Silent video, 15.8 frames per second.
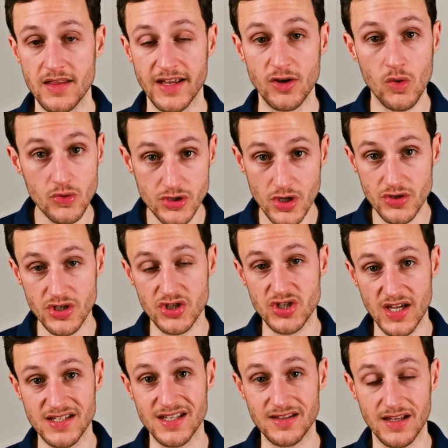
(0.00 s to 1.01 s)
They also
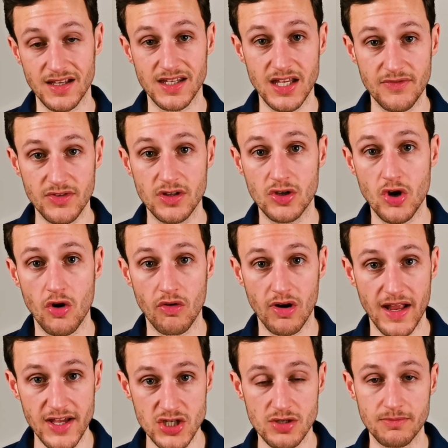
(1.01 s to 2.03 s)
suggested that given the
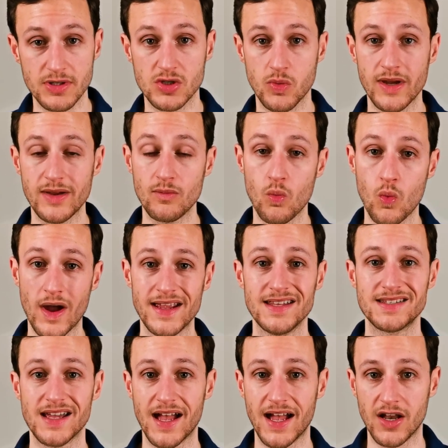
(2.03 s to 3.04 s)
correlation between
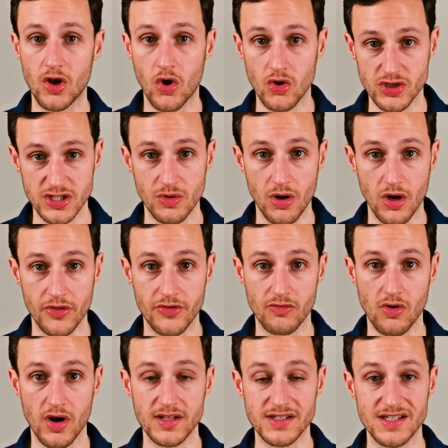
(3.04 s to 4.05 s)
weight and
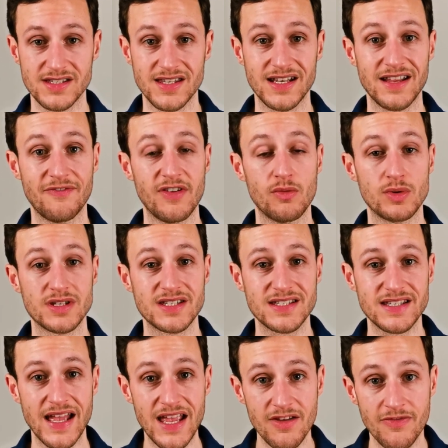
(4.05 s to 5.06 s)
osteoarthritis, that if it was
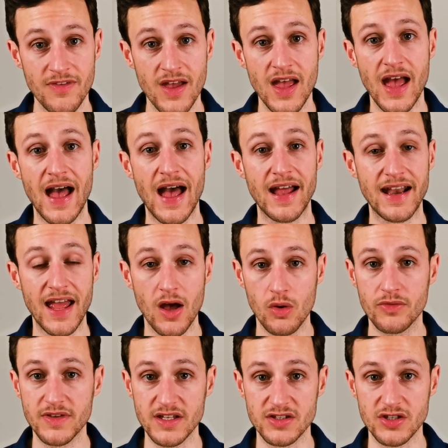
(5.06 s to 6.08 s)
safe and
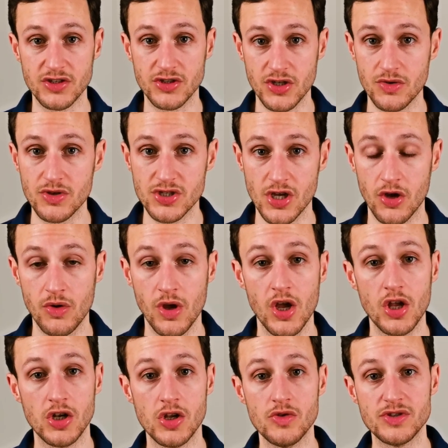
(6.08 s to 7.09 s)
healthy to do so,
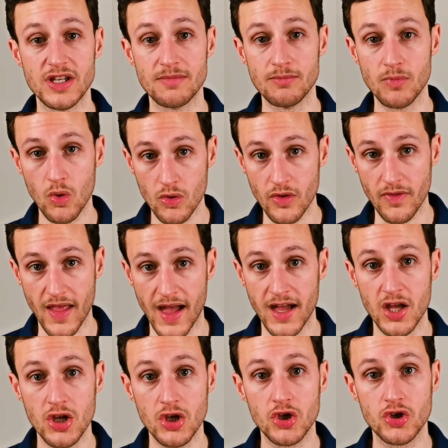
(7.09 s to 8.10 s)
losing more than
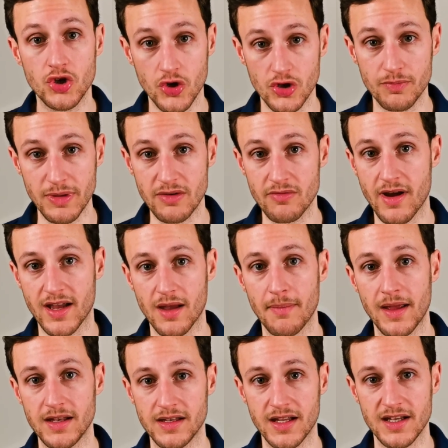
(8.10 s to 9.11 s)
that could be
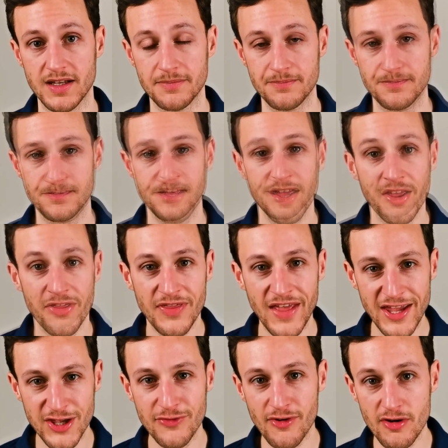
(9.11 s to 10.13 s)
recommended.
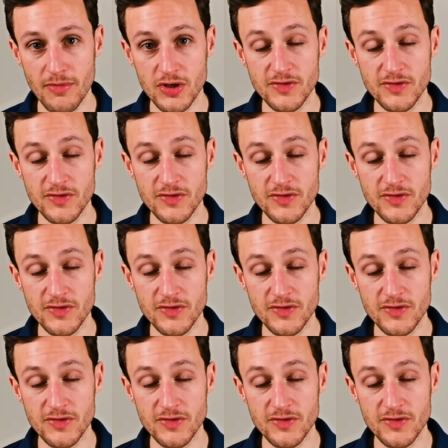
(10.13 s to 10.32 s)
Thank you very